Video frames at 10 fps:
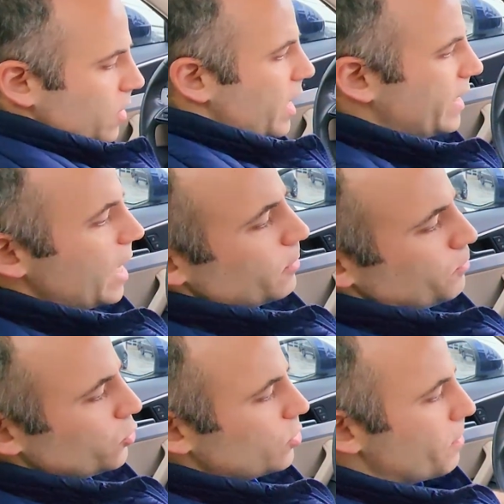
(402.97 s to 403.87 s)
I can't
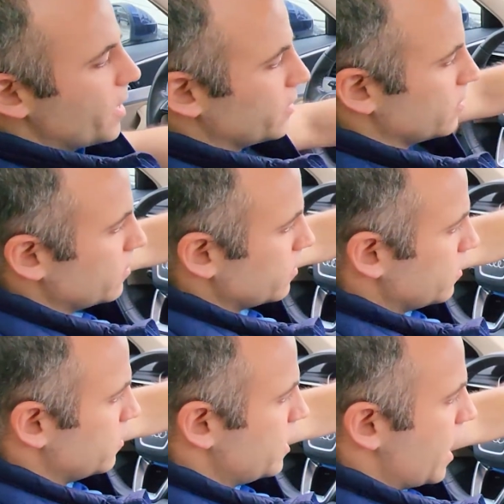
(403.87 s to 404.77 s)
put the button
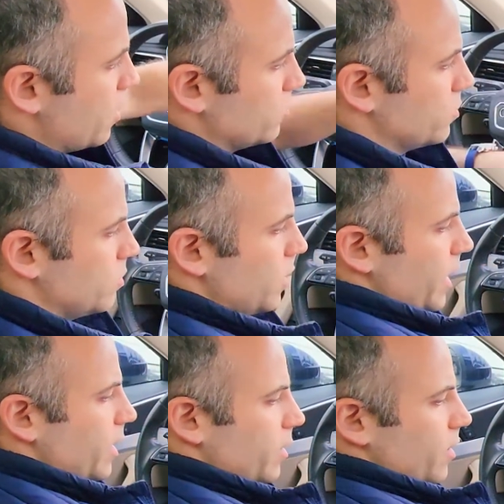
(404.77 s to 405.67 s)
down,
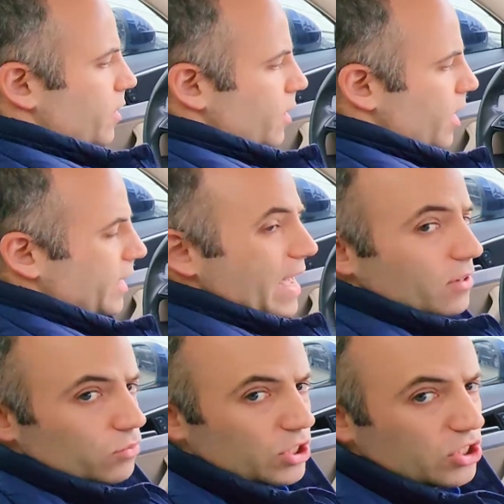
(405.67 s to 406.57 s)
like I
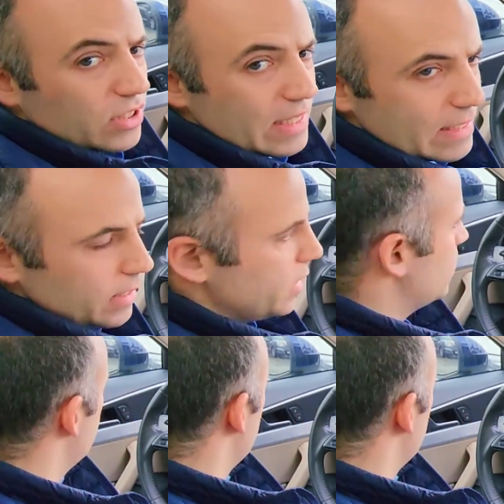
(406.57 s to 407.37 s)
can't reach it easily.